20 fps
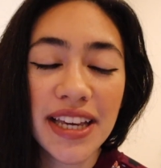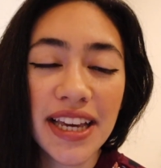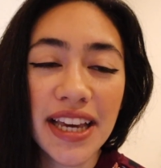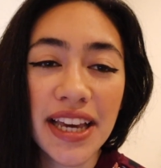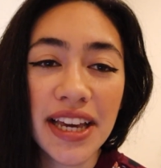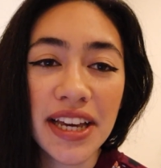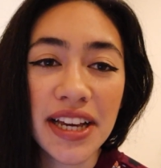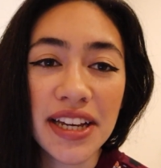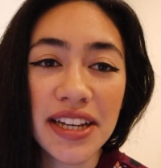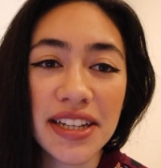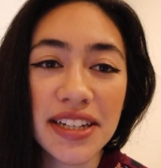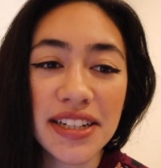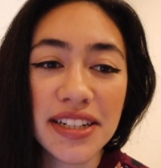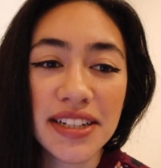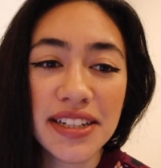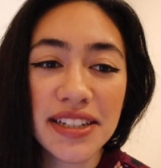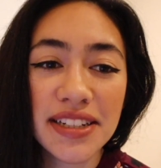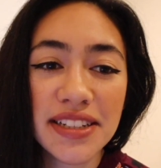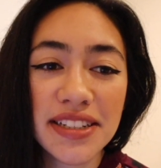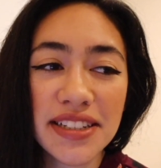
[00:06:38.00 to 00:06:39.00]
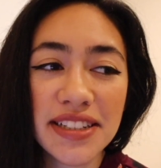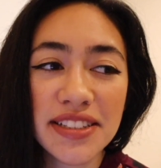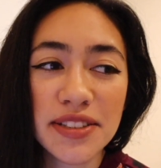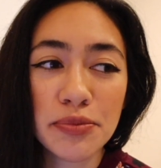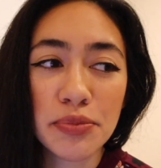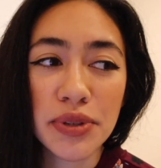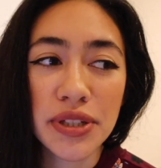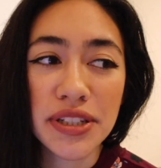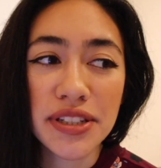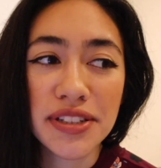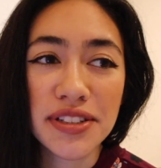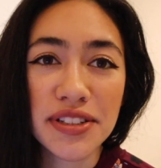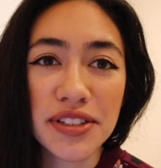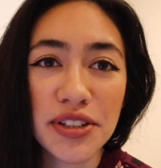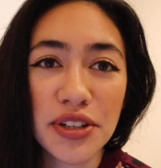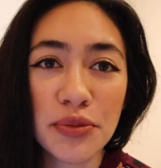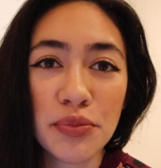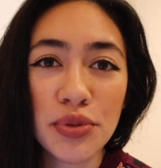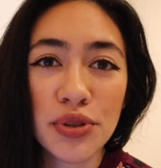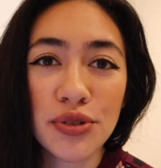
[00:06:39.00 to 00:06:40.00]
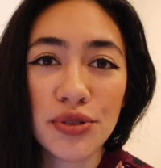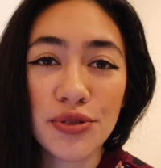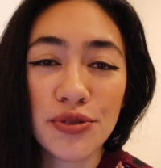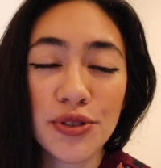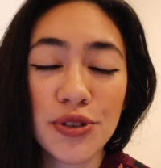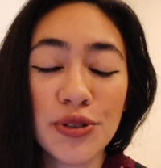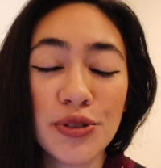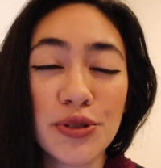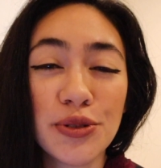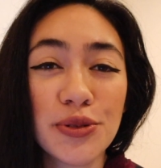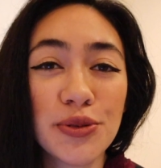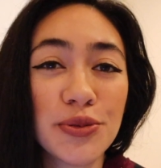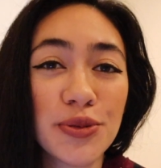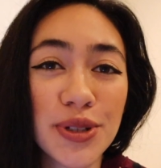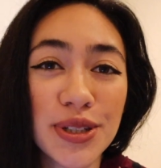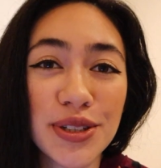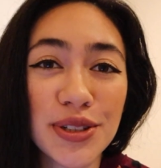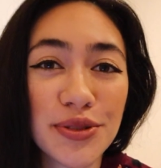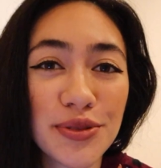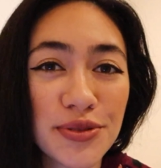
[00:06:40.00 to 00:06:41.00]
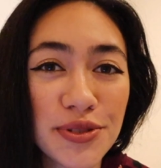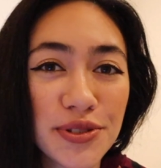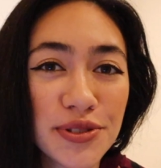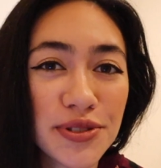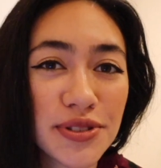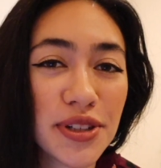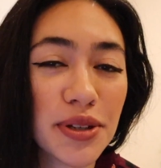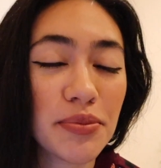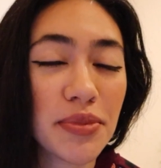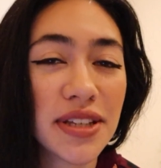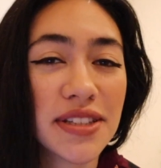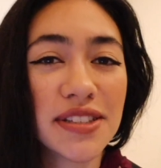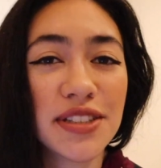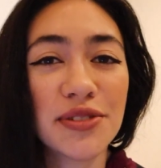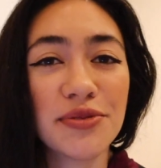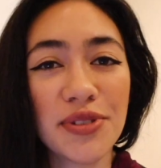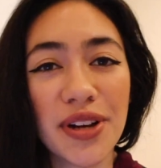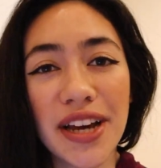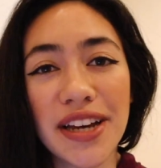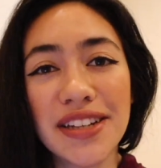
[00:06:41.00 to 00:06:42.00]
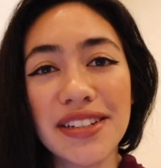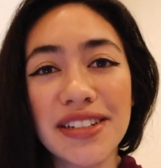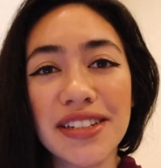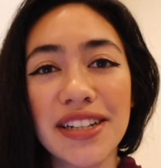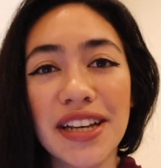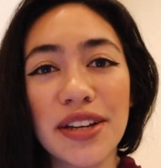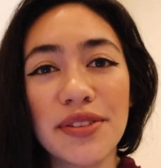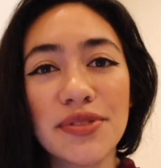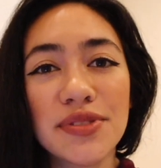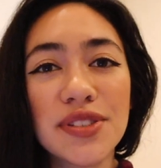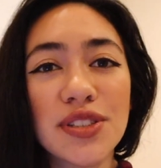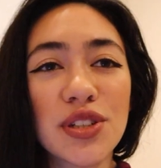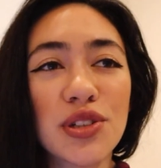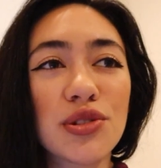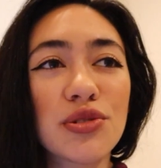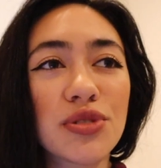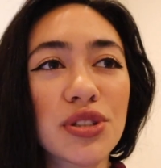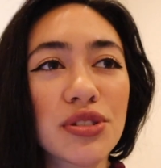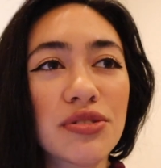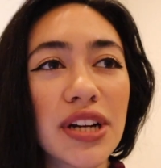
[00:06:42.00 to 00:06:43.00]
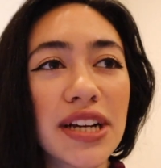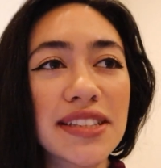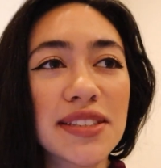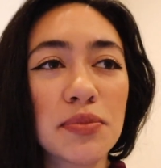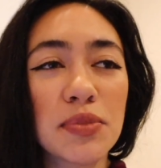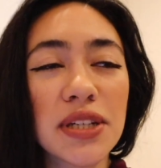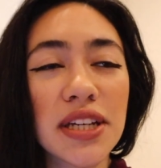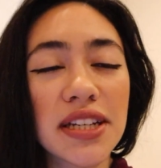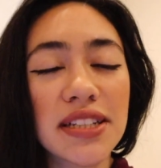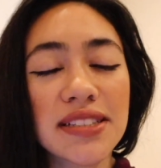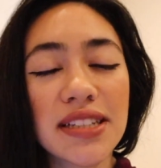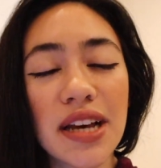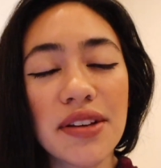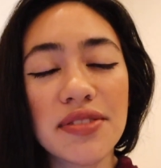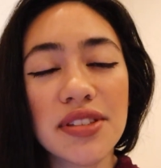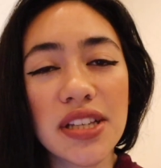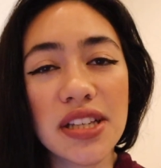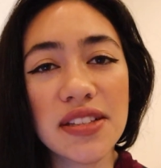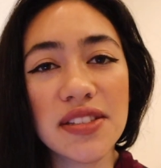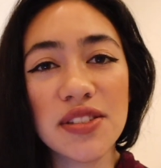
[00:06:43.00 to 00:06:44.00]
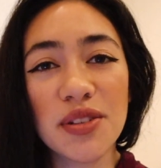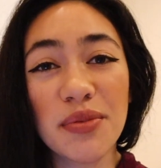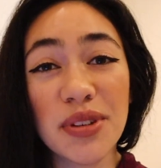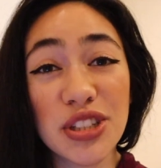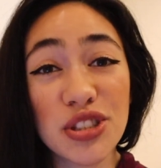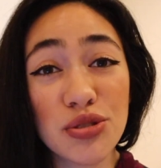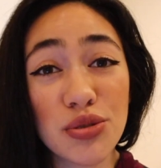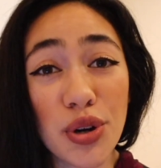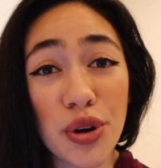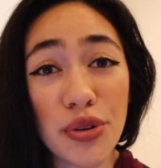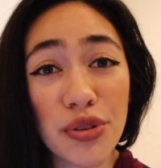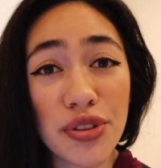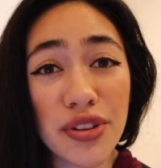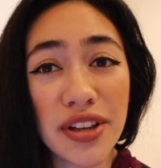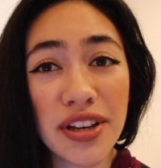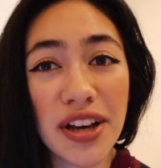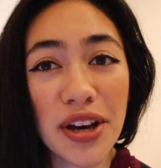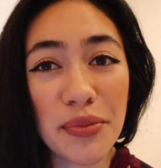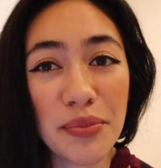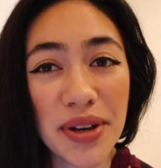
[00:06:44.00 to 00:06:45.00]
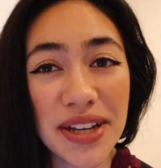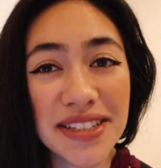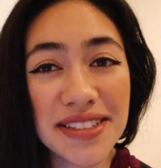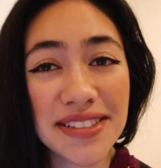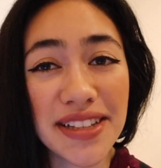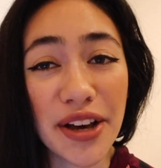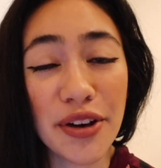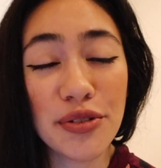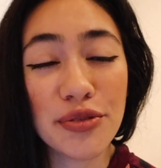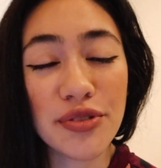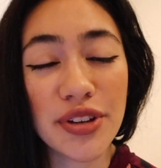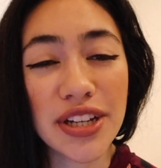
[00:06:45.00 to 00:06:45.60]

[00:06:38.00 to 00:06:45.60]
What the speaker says: and it's been a beautiful, wonderful, amazing ride, and I have zero regrets because I've seen so much growth on myself,